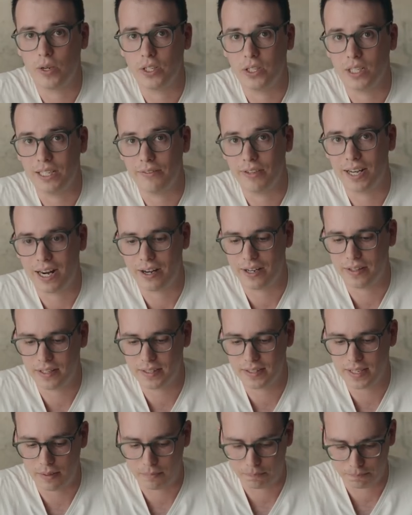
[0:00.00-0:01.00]
when you leave it out in the
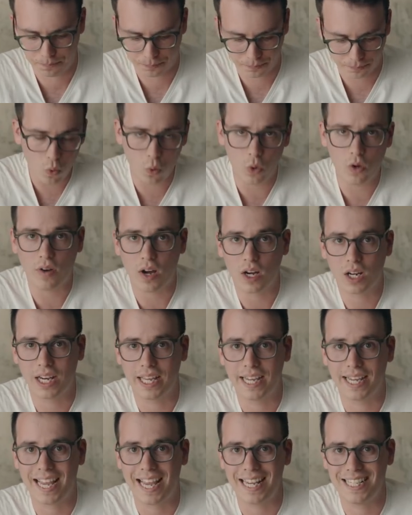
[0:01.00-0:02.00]
sun. All of our
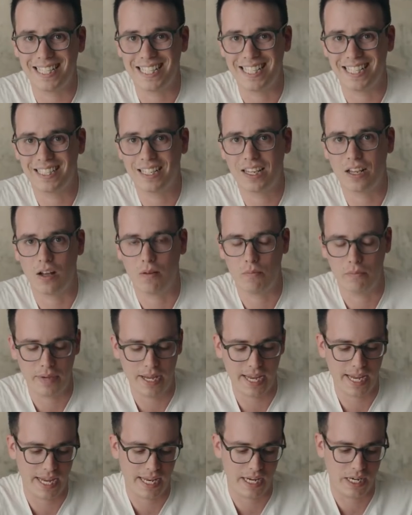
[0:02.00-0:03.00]
clear cases come
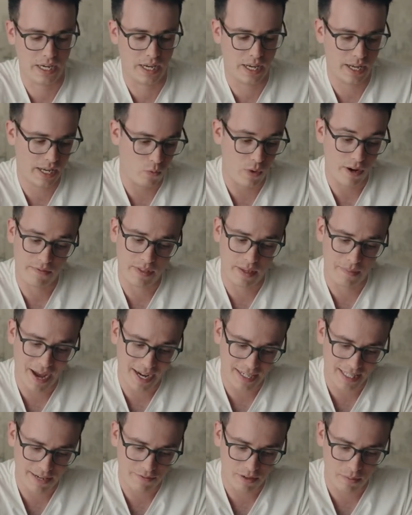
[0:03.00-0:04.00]
in with the
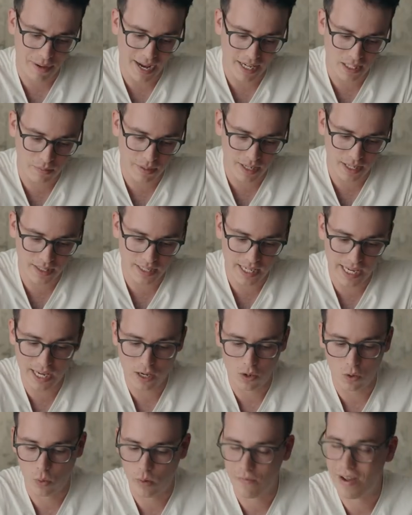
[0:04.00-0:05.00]
MagSafe
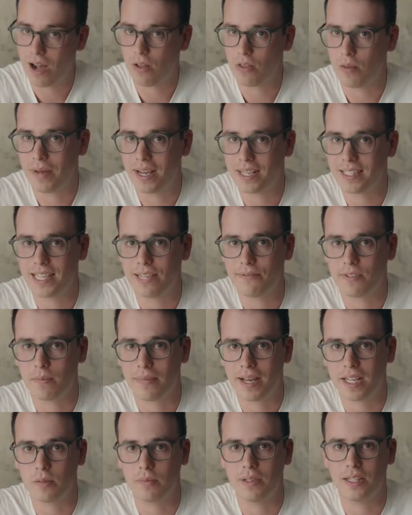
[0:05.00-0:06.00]
compatibility or without the MagSafe
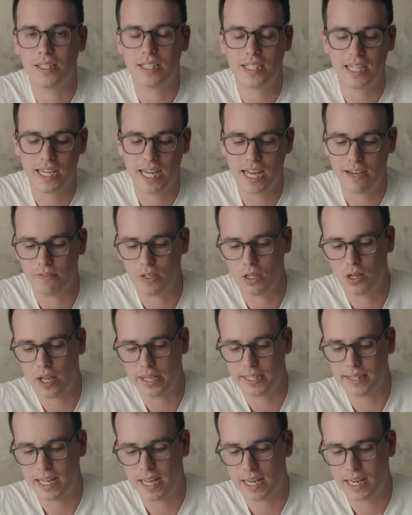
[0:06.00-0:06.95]
compatibility if you like